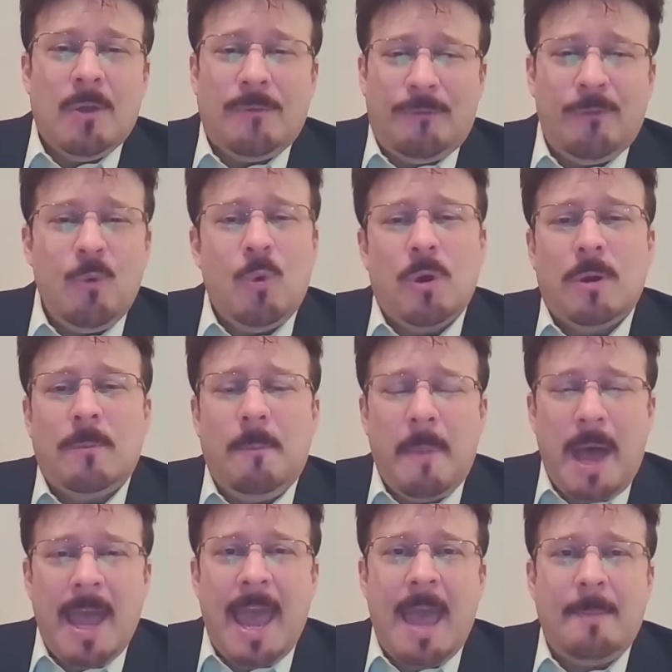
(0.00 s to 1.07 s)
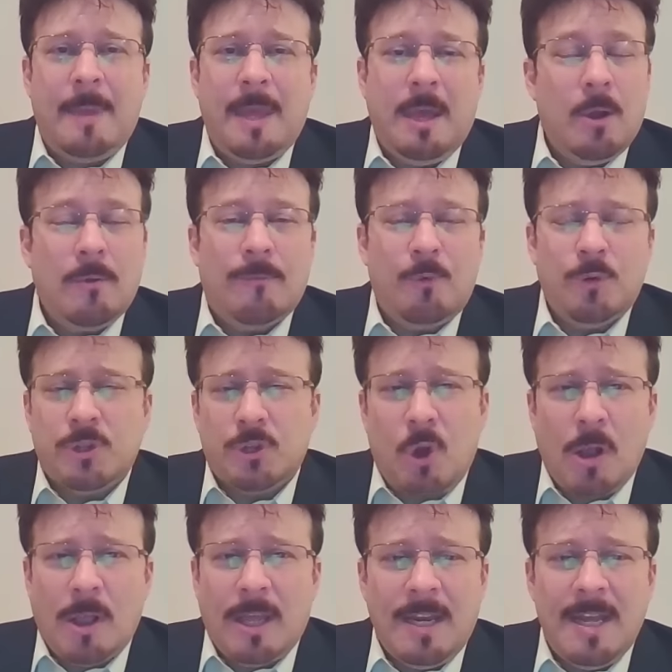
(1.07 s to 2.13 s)
for Miami, or for
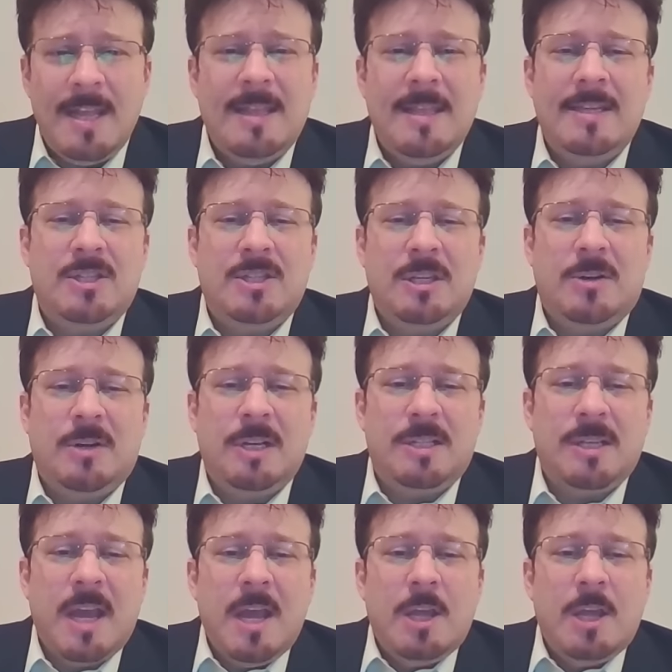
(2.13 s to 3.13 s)
Charlotte in this series.